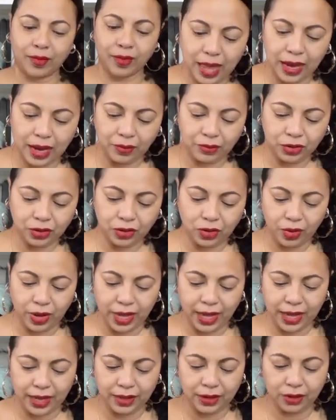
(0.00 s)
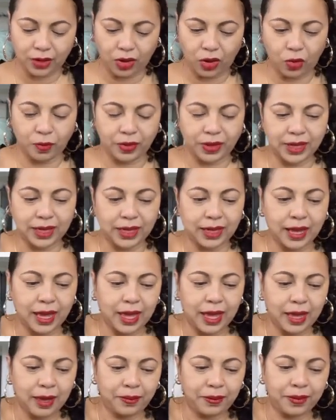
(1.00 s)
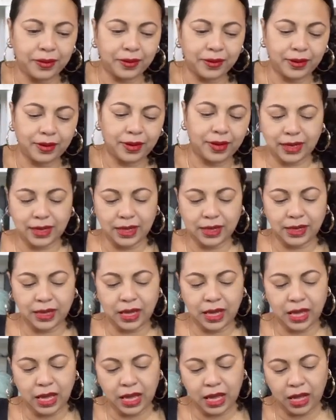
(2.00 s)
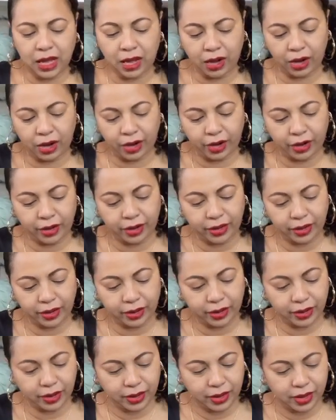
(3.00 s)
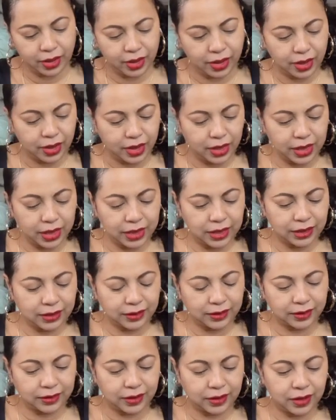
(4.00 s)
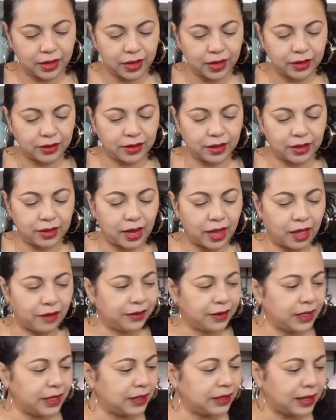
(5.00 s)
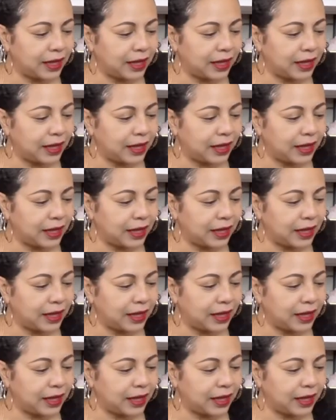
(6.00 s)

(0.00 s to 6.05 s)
And I'm gonna go ahead and open it up. In here is the lovely